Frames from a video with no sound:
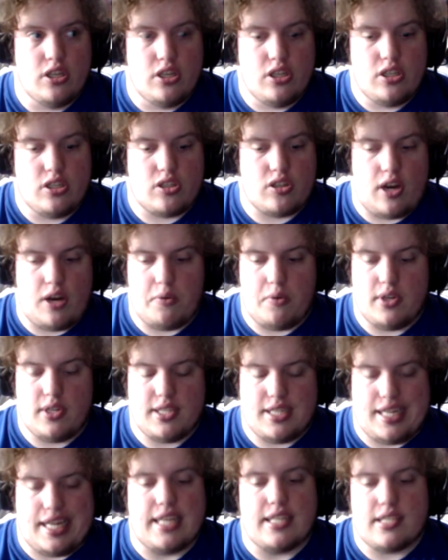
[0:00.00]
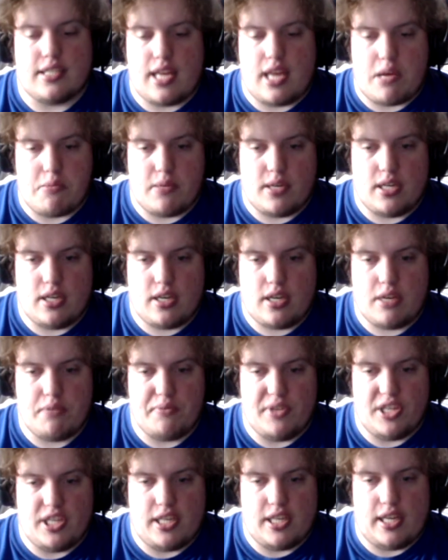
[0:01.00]
Star Wars lightsaber
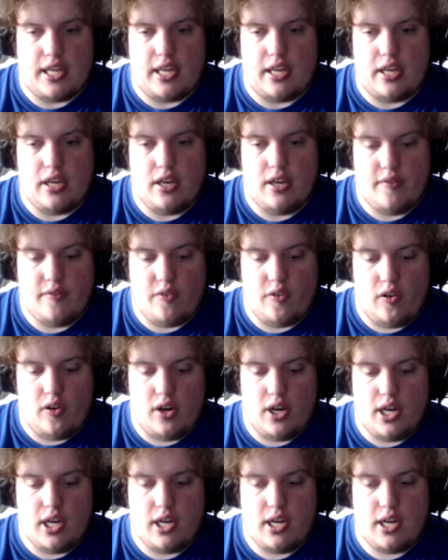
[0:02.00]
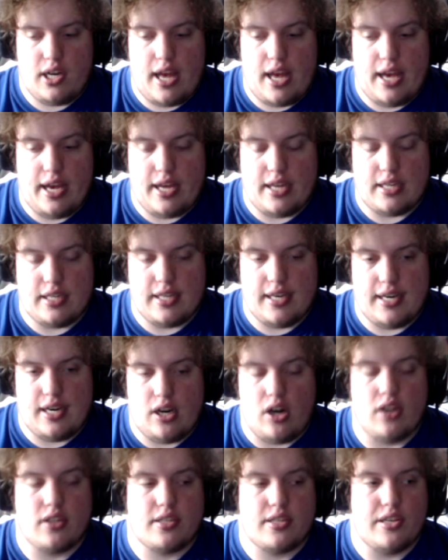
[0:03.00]
community for, and
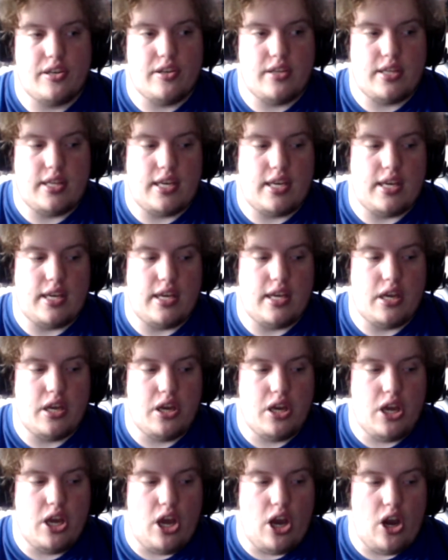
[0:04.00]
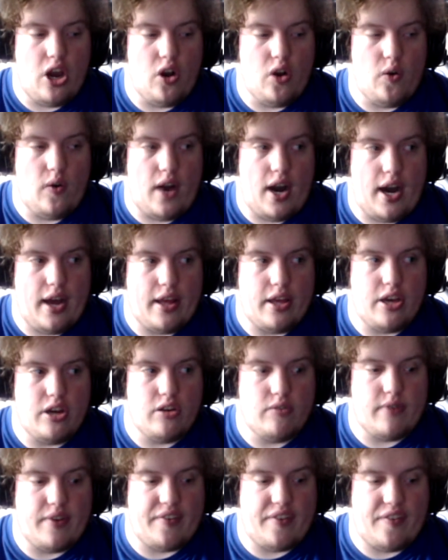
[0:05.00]
also the
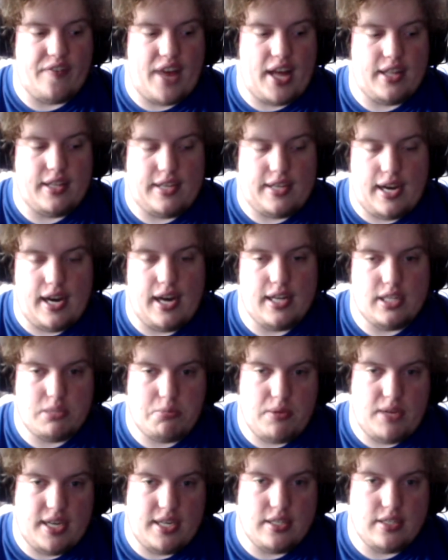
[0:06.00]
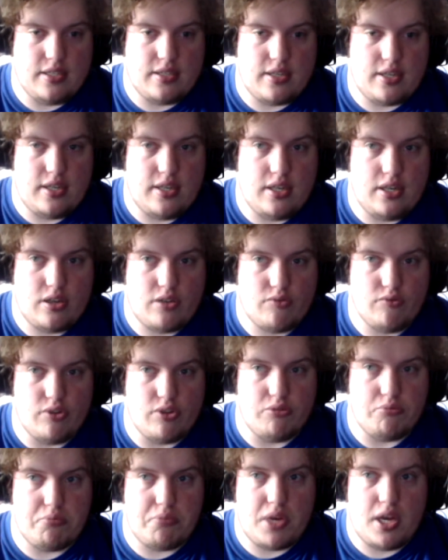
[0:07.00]
Ohio River Valley cosplayers
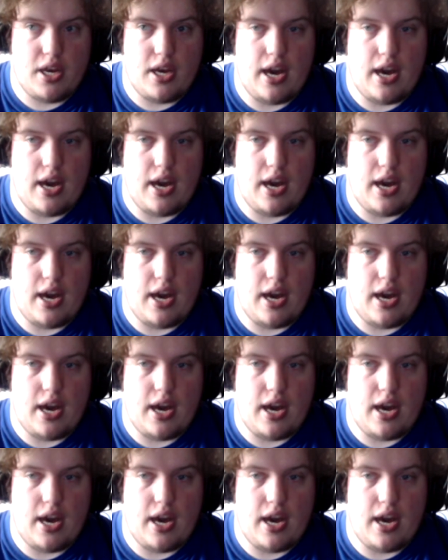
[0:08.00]
group.